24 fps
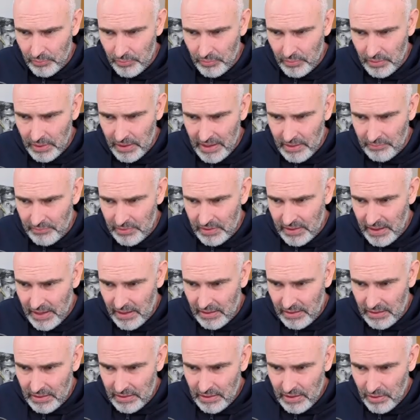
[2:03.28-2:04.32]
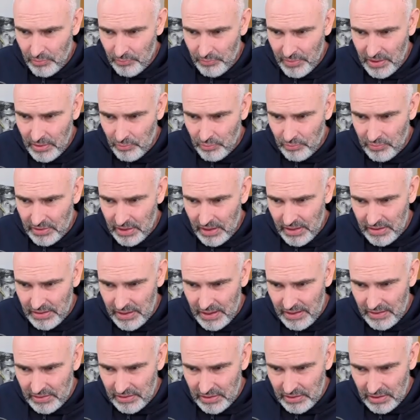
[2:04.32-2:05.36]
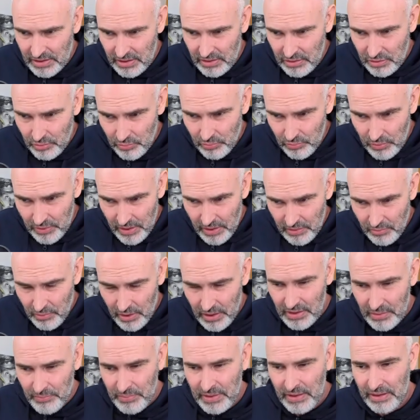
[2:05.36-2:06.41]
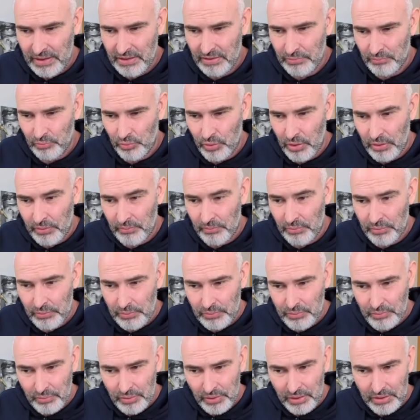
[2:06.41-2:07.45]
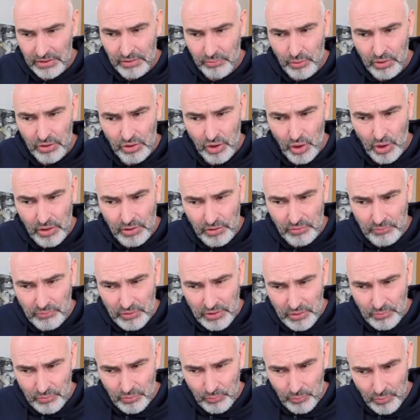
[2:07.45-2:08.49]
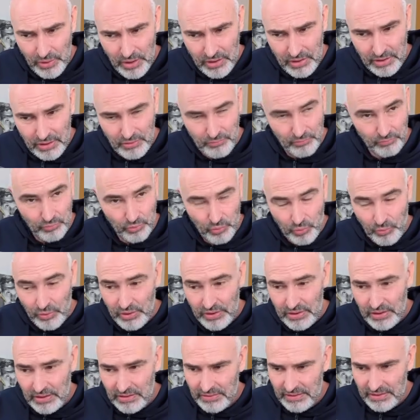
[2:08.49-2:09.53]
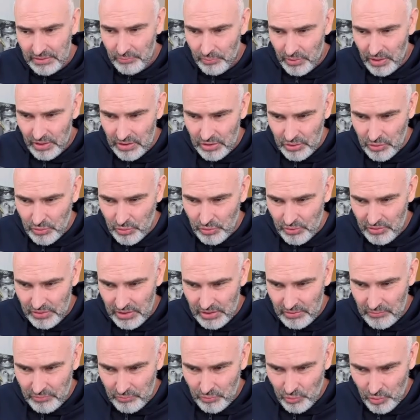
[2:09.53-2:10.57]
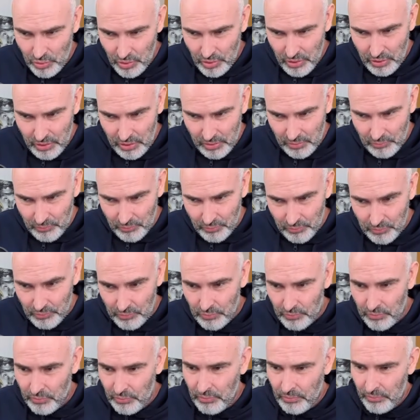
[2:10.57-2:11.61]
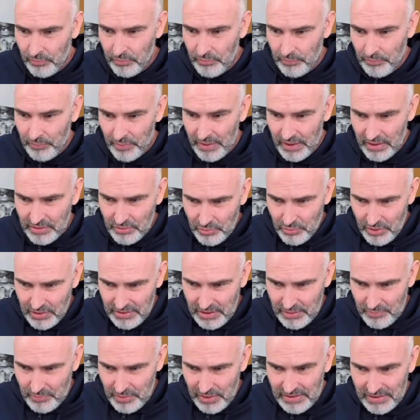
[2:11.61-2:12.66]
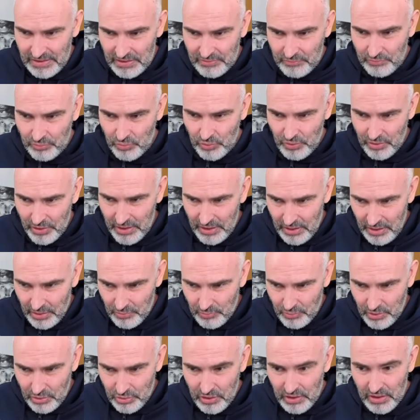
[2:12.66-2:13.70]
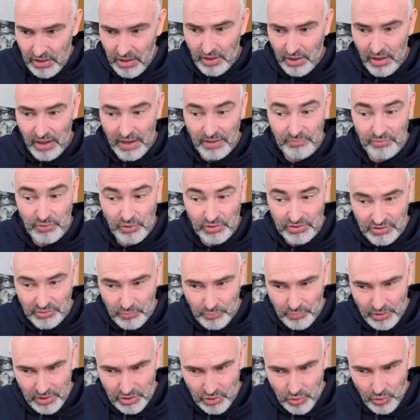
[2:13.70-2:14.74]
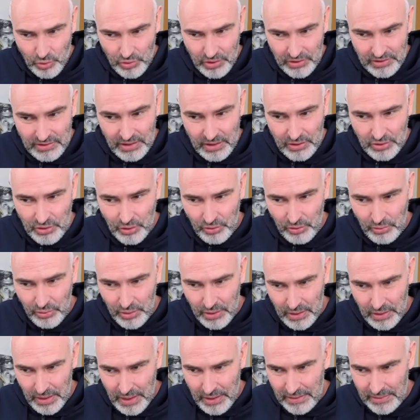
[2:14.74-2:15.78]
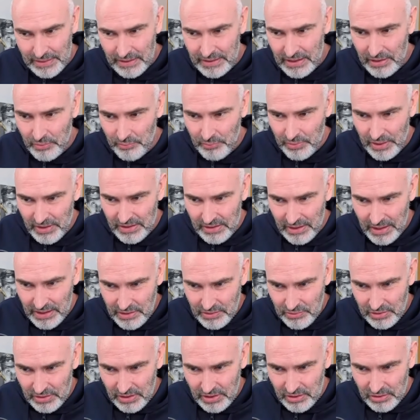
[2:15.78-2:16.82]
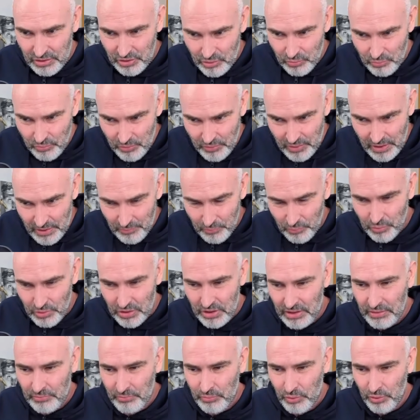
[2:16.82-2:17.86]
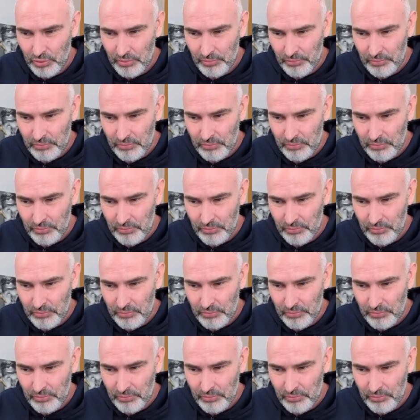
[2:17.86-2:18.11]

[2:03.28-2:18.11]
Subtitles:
and after that, he'll play moves like knight to d2 and try to play e4. It's much harder for him to play e4 when there's this pressure on d4. But as soon as I play c4, he can retreat. I've lost the pressure on his center. And then he'll play knight to d2 and push e4.